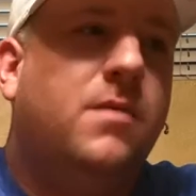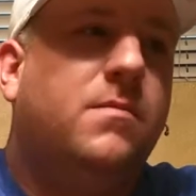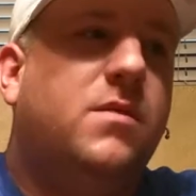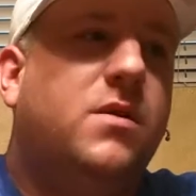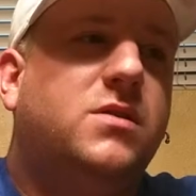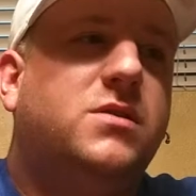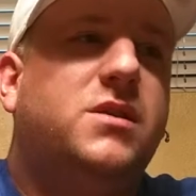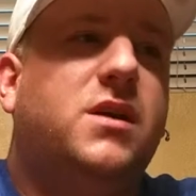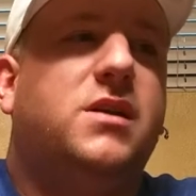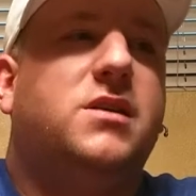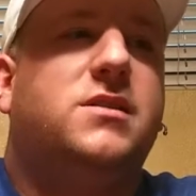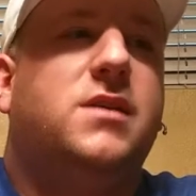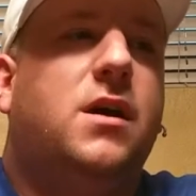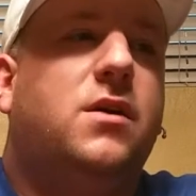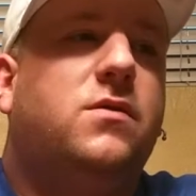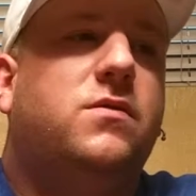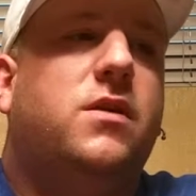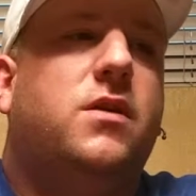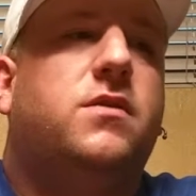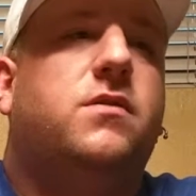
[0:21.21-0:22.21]
Mostly I
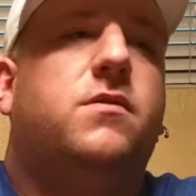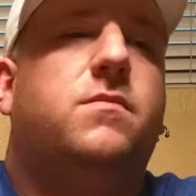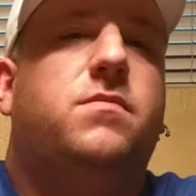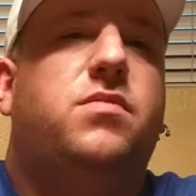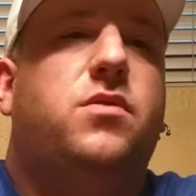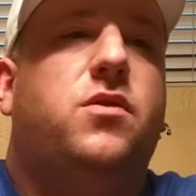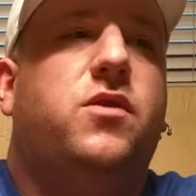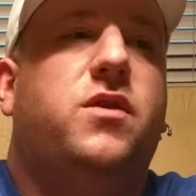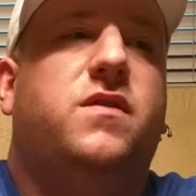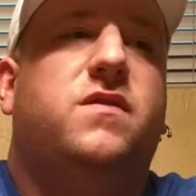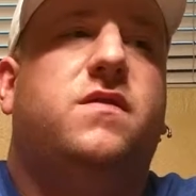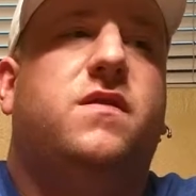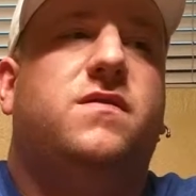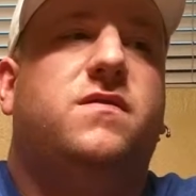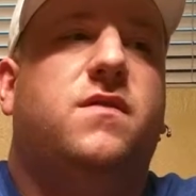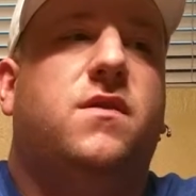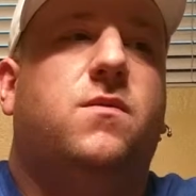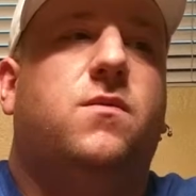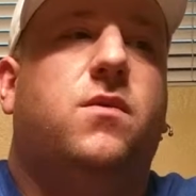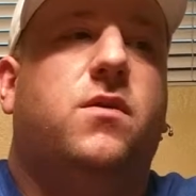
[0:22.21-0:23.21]
shadowed other employees
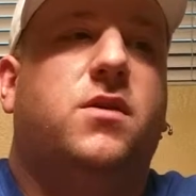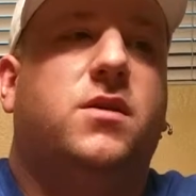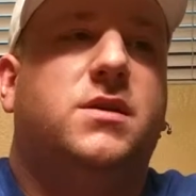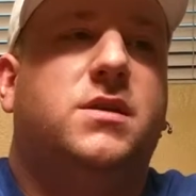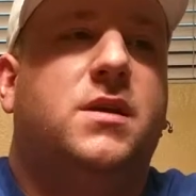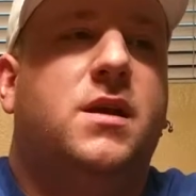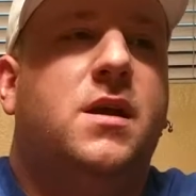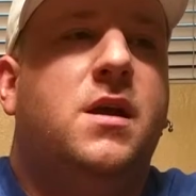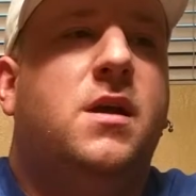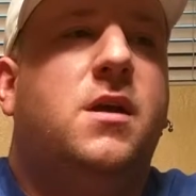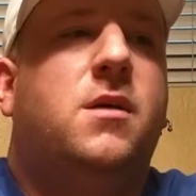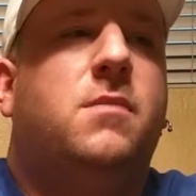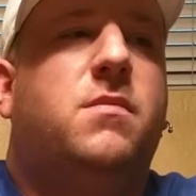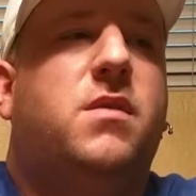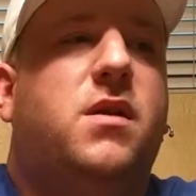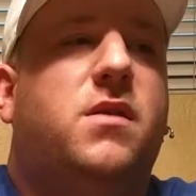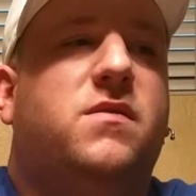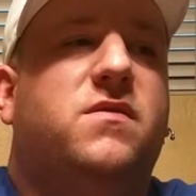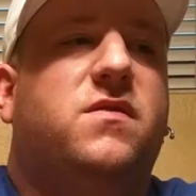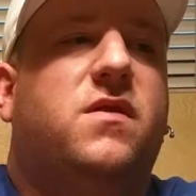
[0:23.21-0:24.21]
as they worked,
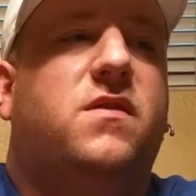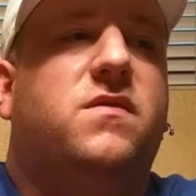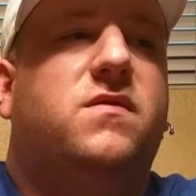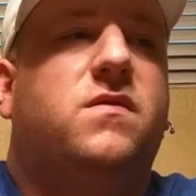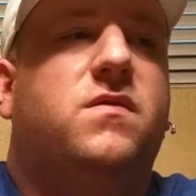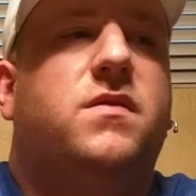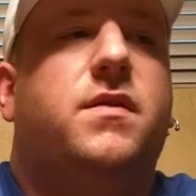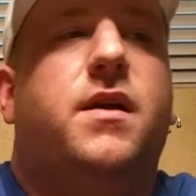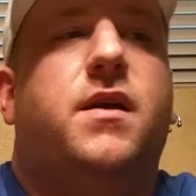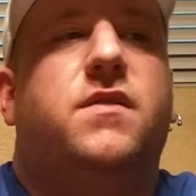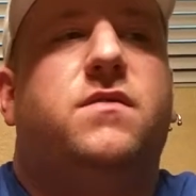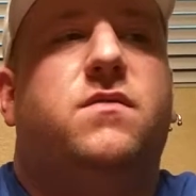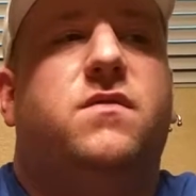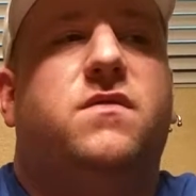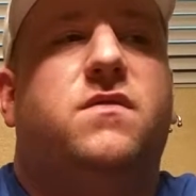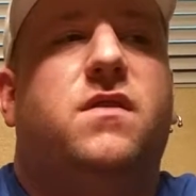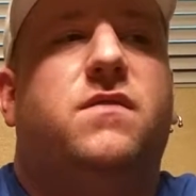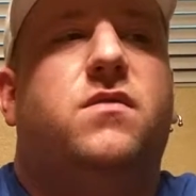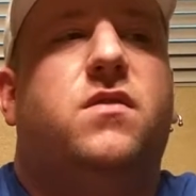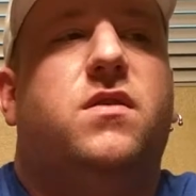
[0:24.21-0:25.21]
but I was also tasked with
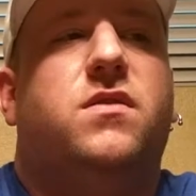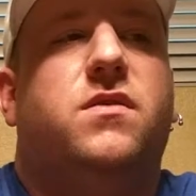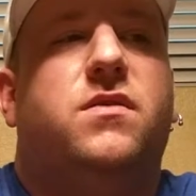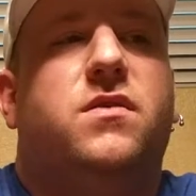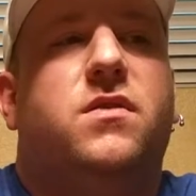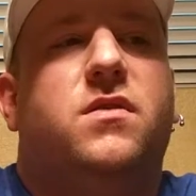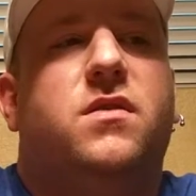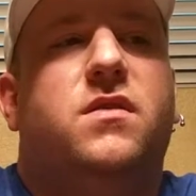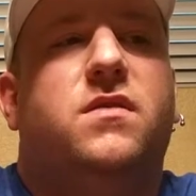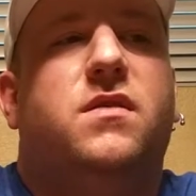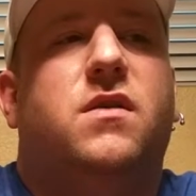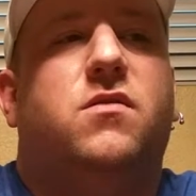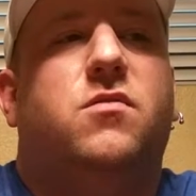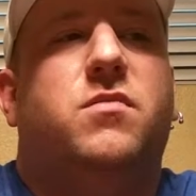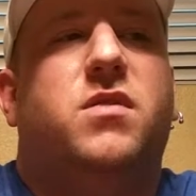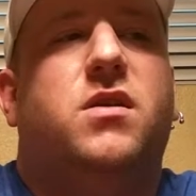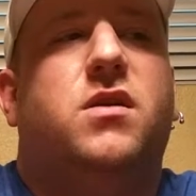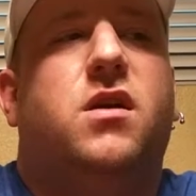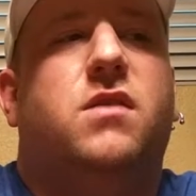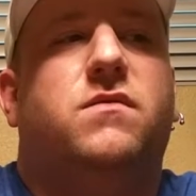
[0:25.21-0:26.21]
several other duties that will
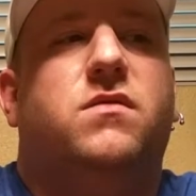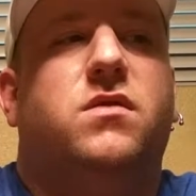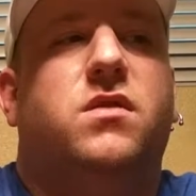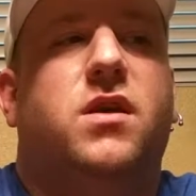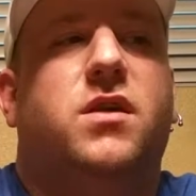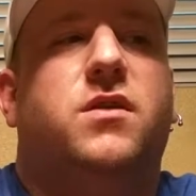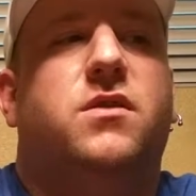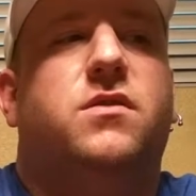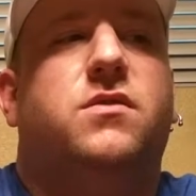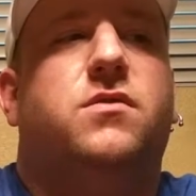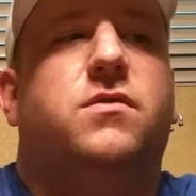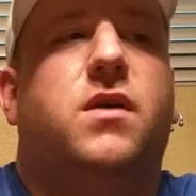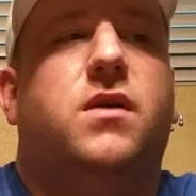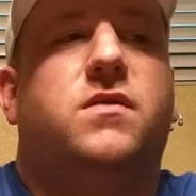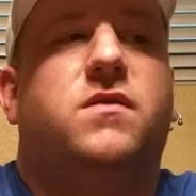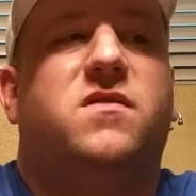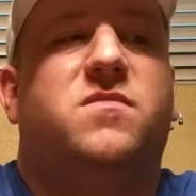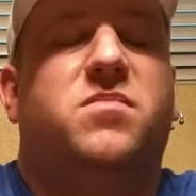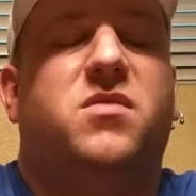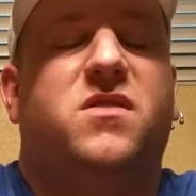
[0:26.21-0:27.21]
be covered later
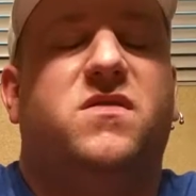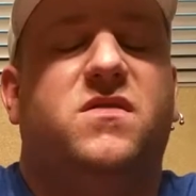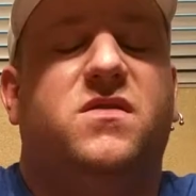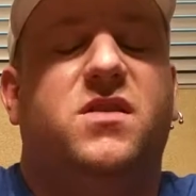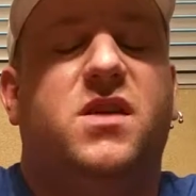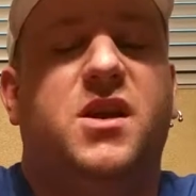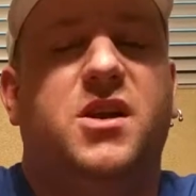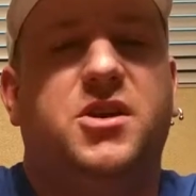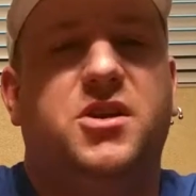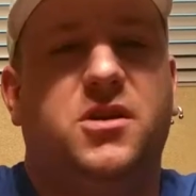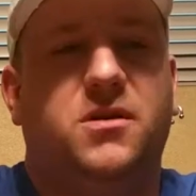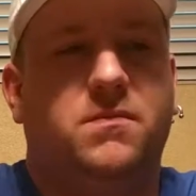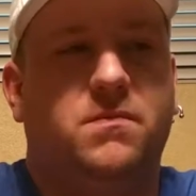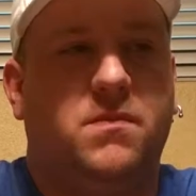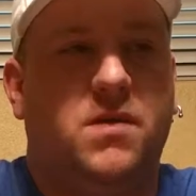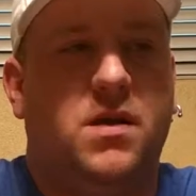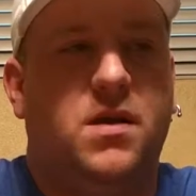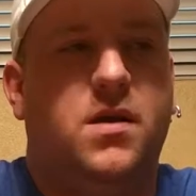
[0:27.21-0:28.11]
throughout this presentation.